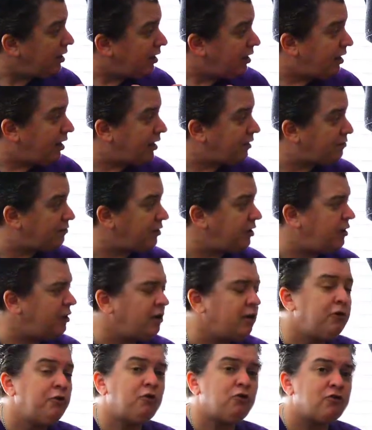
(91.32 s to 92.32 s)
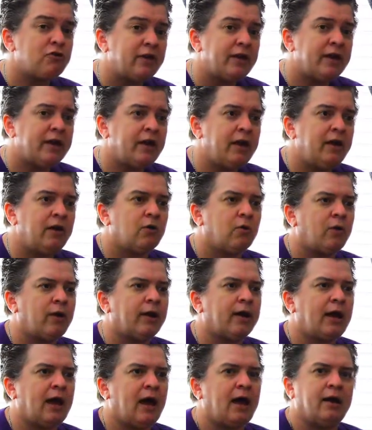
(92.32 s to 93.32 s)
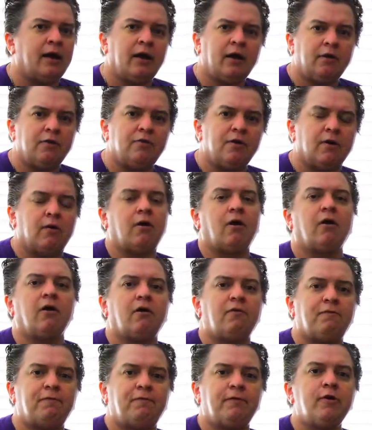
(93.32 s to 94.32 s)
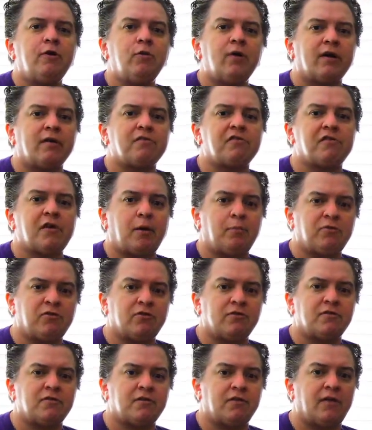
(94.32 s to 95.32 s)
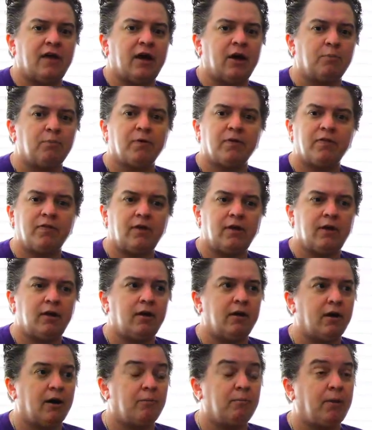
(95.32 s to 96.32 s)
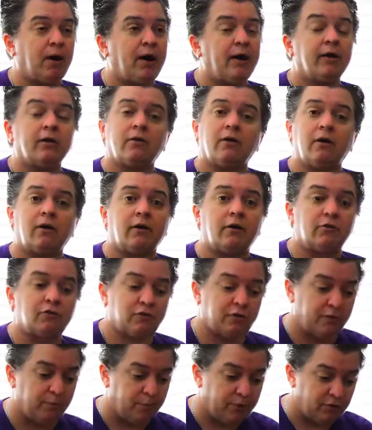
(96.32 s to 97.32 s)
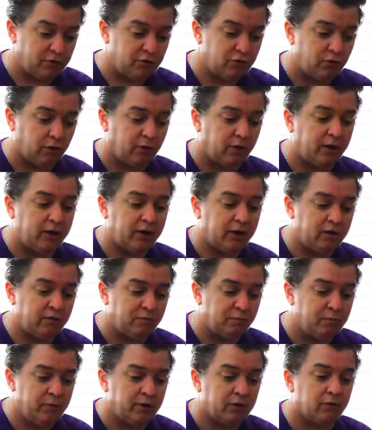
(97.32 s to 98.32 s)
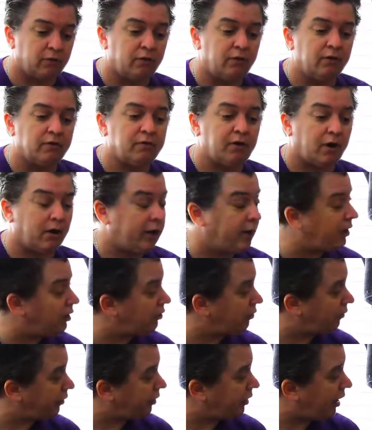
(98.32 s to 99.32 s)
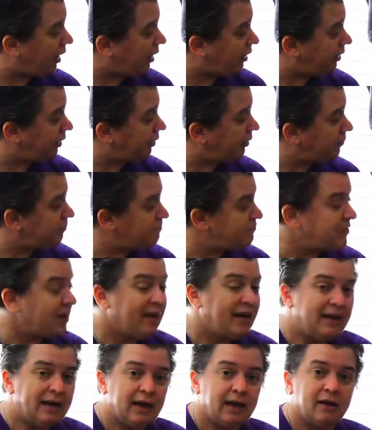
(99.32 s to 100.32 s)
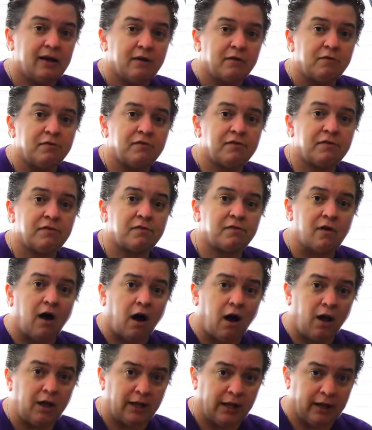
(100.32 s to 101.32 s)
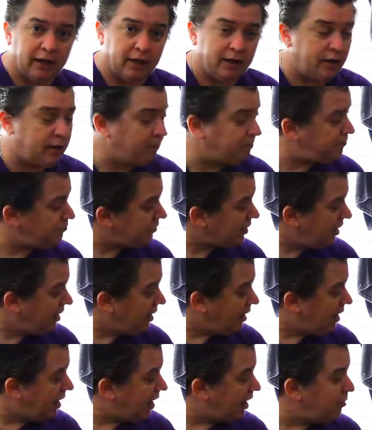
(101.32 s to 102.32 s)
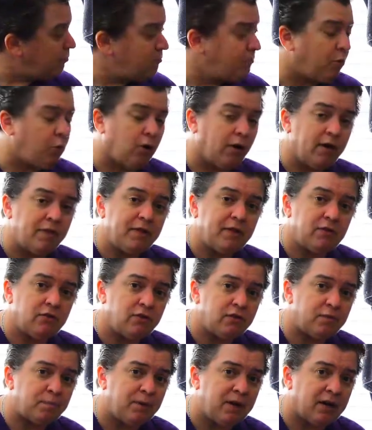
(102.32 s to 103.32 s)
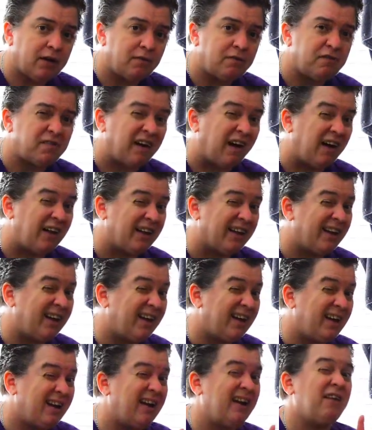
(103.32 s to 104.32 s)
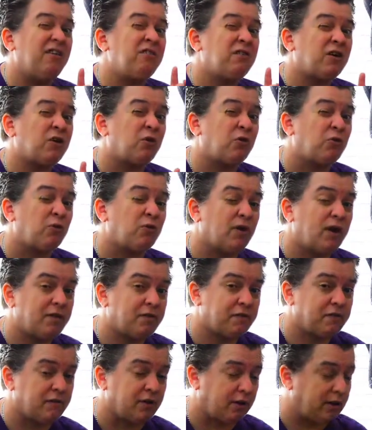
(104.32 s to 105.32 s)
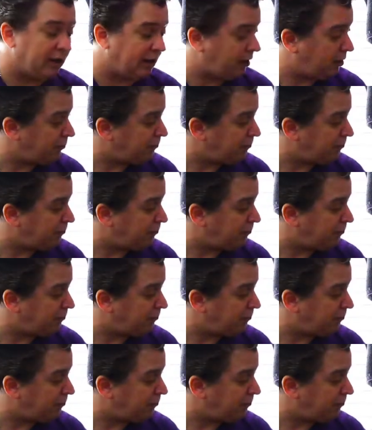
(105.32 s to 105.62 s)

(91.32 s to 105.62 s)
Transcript: It's usually inorganic. There are a few exceptions to that, but by and large, the majority of minerals are inorganic. It is solid, and more than just being a solid, it is crystalline.